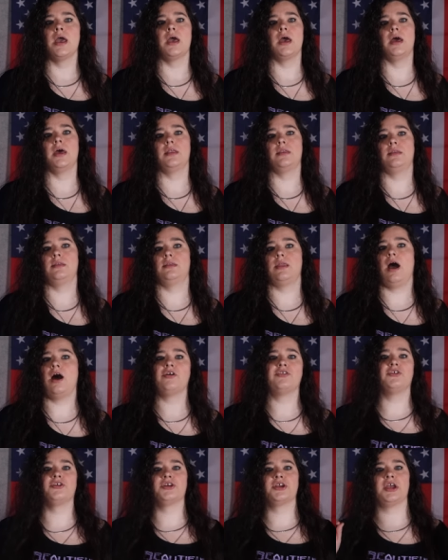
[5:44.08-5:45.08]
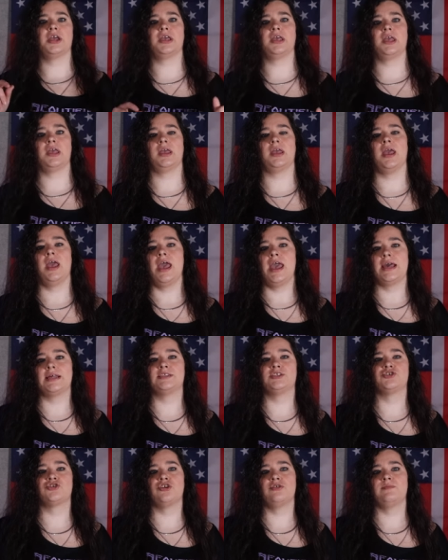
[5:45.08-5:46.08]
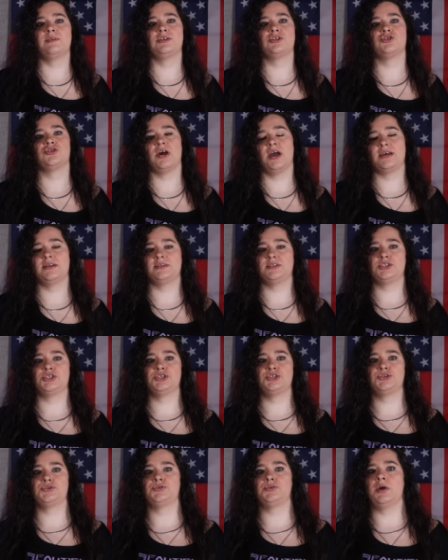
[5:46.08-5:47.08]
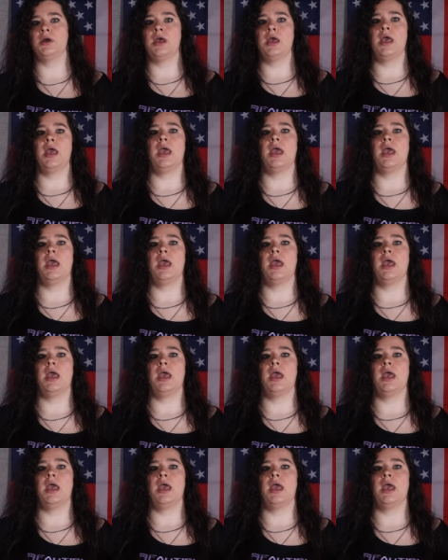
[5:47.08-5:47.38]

and now they're kicking and screaming trying to